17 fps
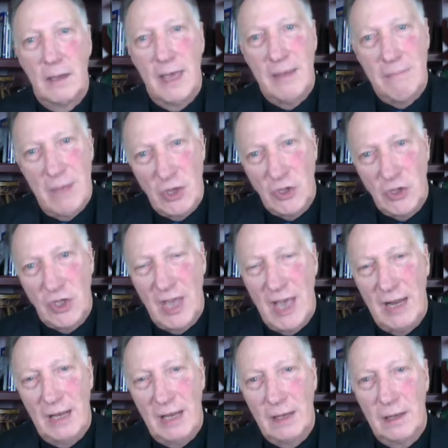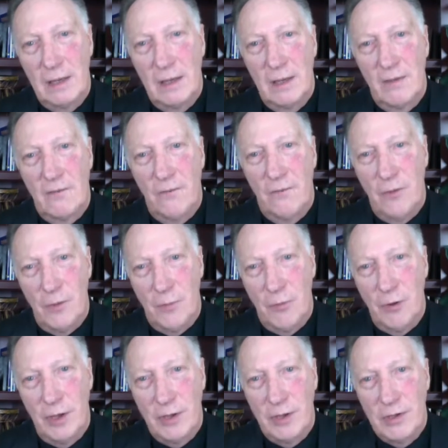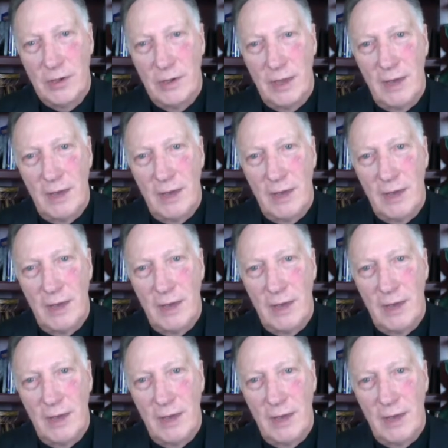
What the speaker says: and Messianic footprint.